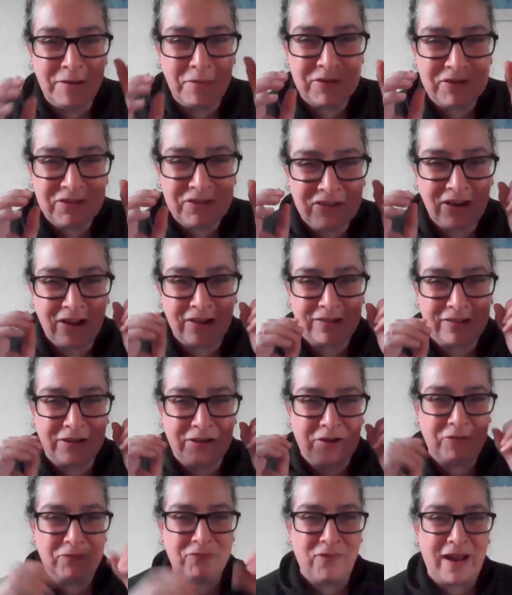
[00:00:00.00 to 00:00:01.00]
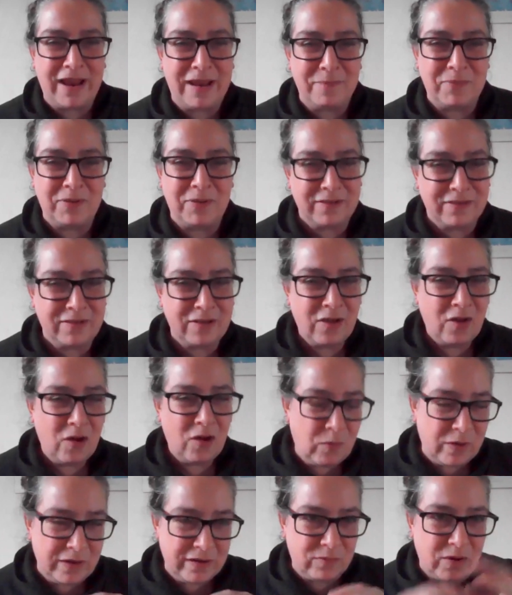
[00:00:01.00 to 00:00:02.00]
it was just great, because
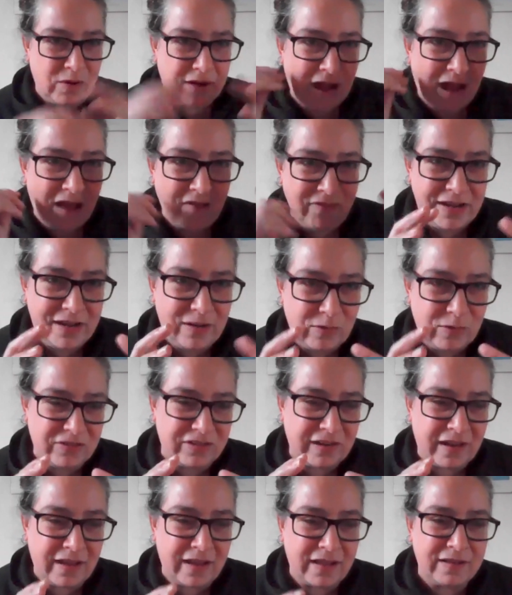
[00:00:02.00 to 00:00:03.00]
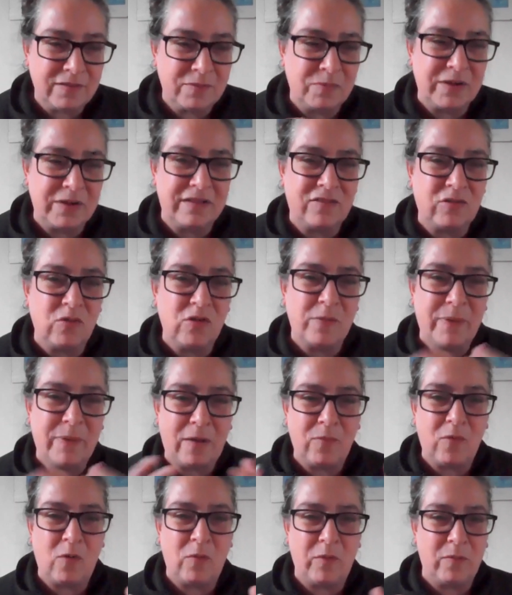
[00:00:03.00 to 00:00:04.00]
we'd have a little chat and we'd talk
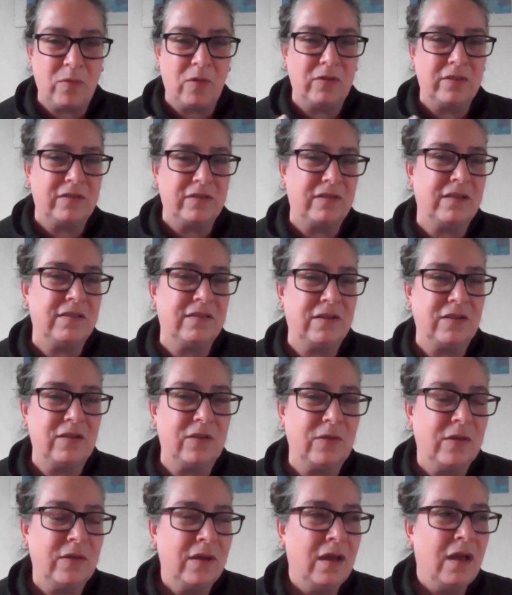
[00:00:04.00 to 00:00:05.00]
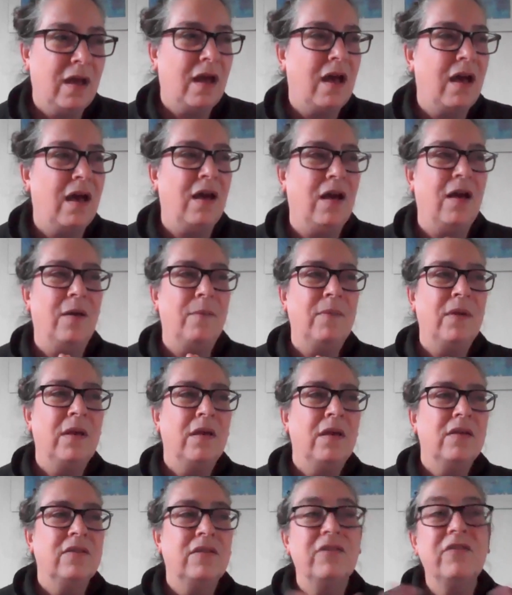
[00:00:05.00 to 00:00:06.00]
about what we wanted to.
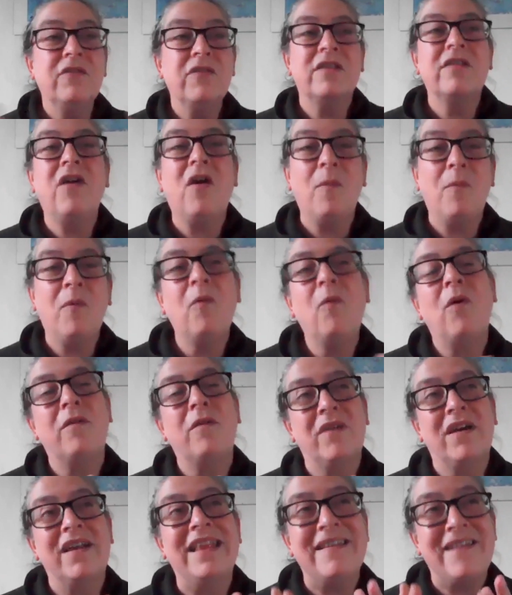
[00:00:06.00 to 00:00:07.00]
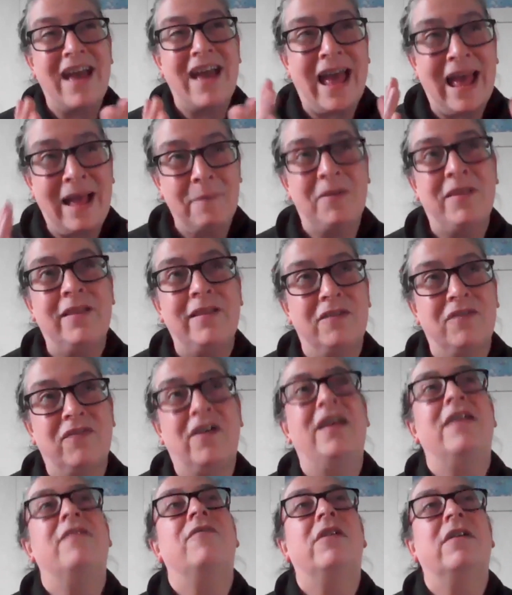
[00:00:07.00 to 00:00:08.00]
So, for example, one of my absolute
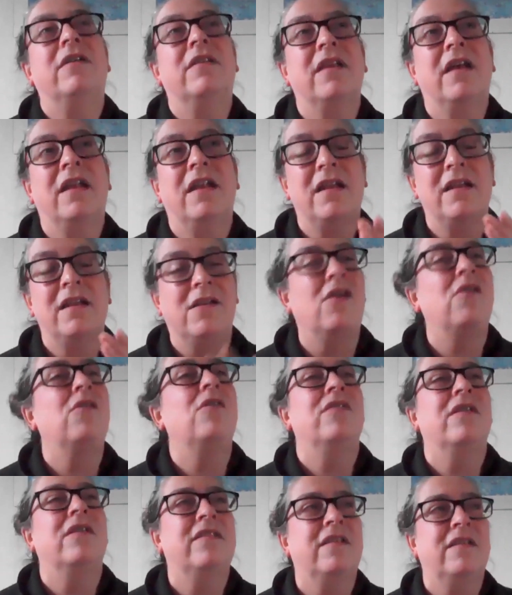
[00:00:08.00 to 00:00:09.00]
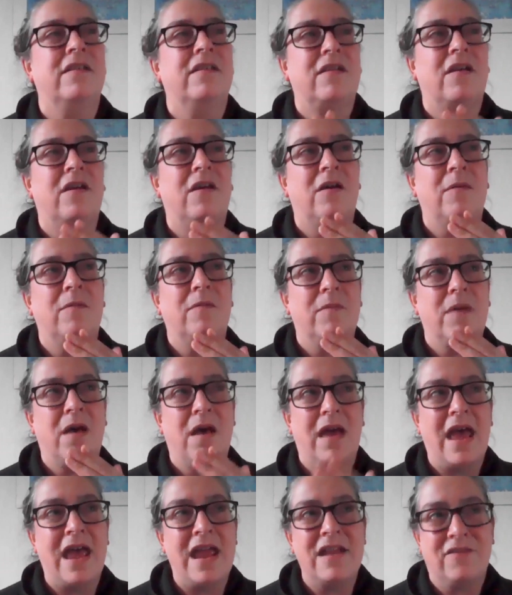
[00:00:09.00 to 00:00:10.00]
favorites, and I know this is
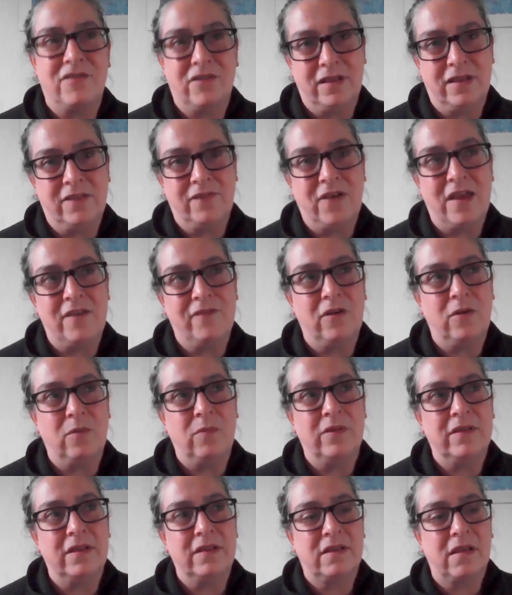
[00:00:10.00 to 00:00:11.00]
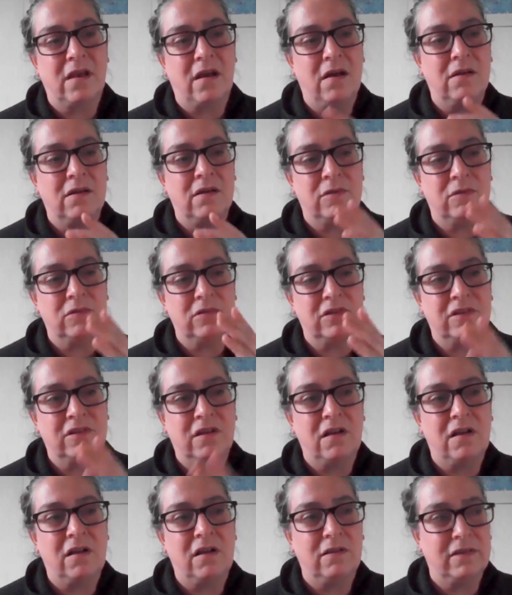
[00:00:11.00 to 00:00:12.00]
Adrian's favorite, was this guy called
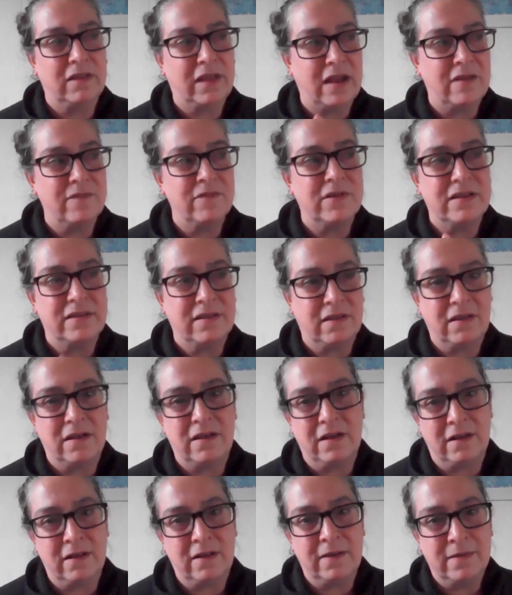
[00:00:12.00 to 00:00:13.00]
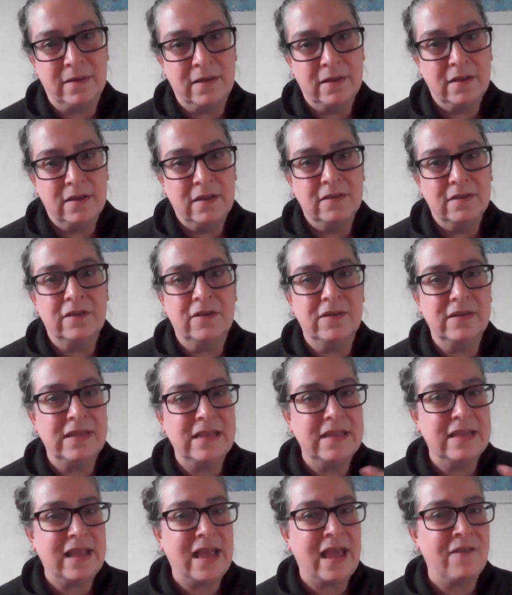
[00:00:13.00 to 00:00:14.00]
Charles Henry Turner. So he's
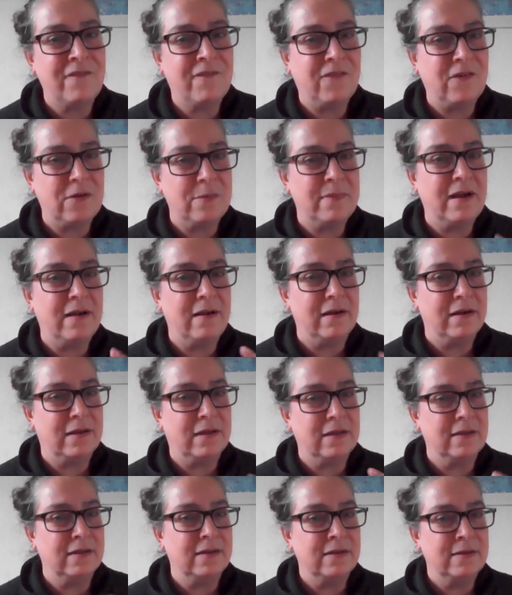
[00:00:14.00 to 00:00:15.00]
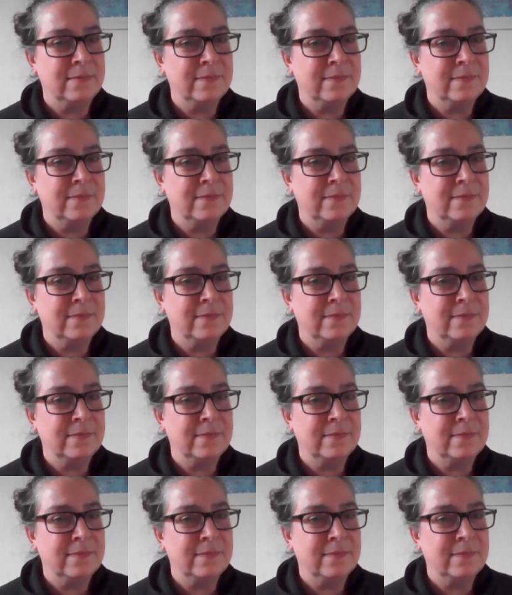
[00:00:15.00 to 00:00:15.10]
this Afro-American,